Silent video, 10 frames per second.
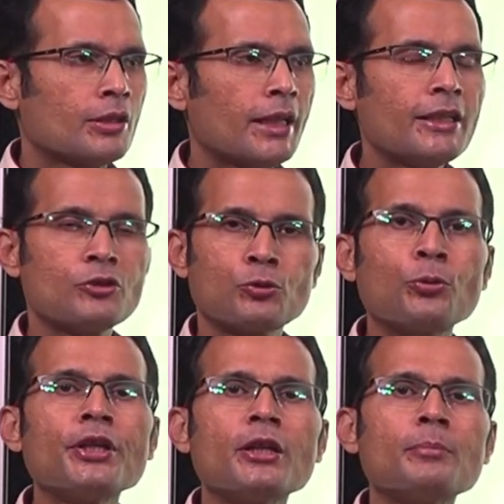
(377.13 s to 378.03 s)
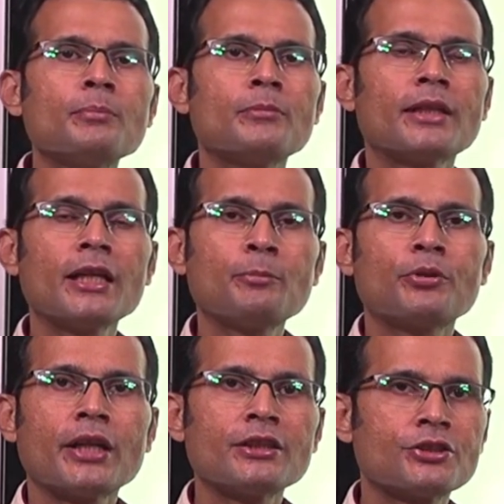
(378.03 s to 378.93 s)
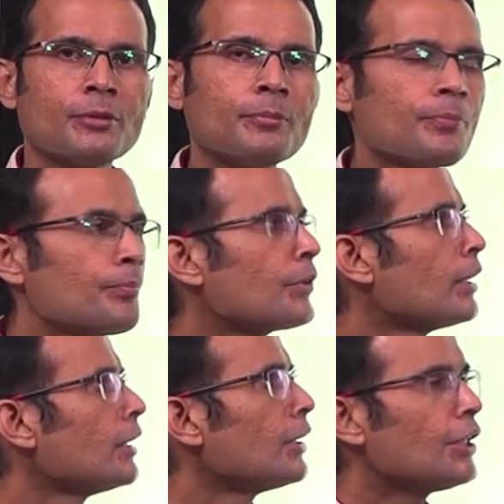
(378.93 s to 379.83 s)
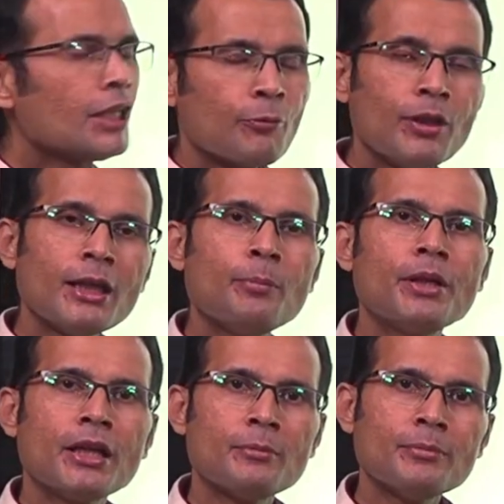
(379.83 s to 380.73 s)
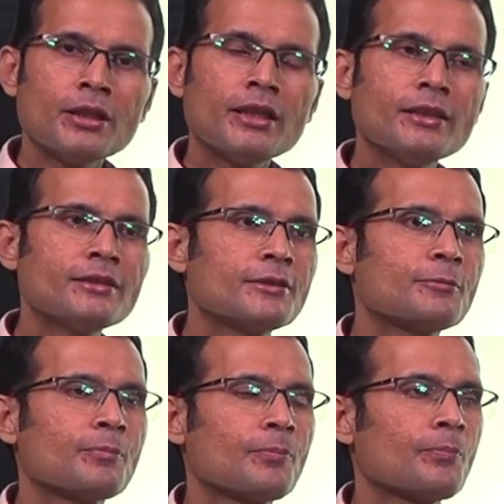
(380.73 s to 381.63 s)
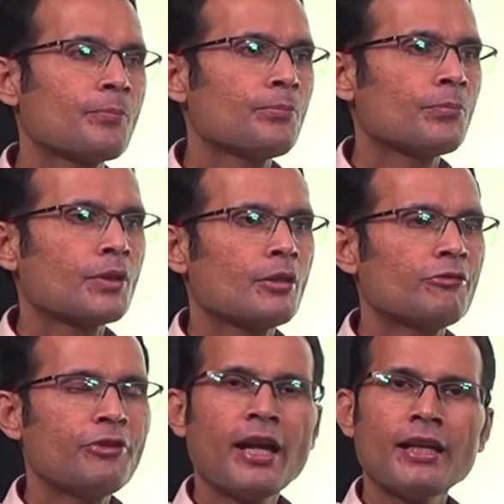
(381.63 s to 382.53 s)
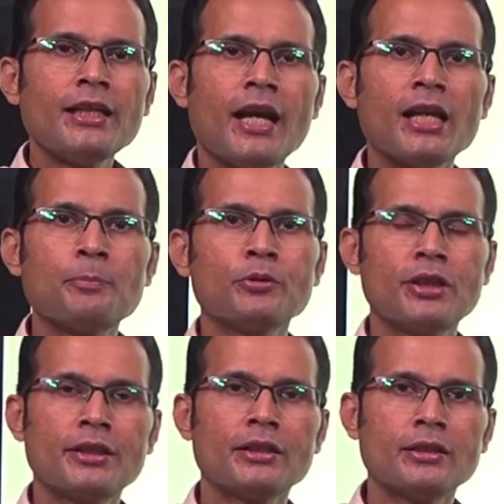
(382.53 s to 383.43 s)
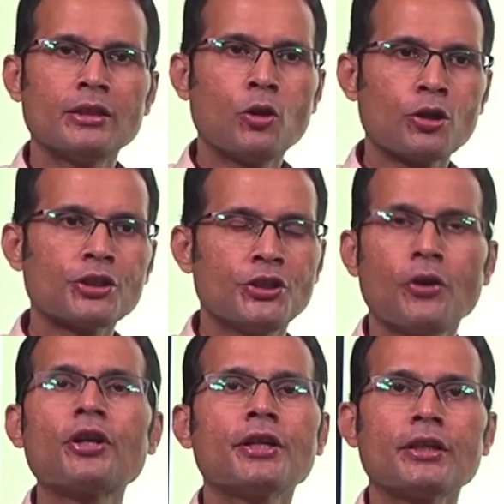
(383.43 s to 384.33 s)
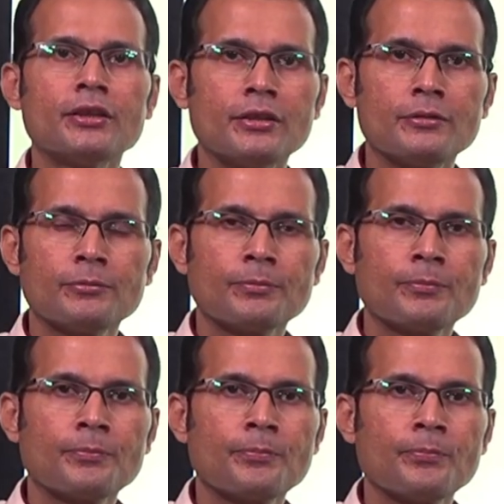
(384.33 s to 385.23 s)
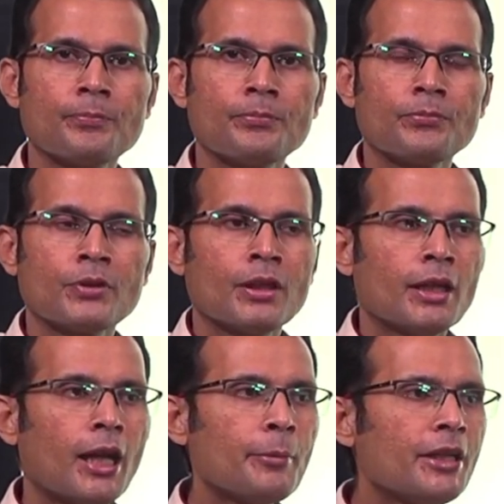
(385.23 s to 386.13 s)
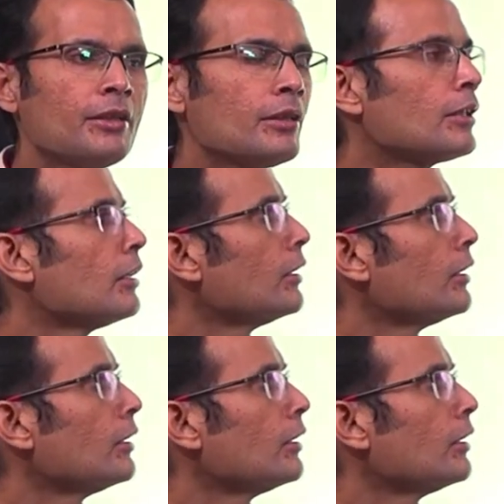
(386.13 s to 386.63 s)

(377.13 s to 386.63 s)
like sodium, like potassium, equilibrium is fairly hypothetical or theoretical. I mean,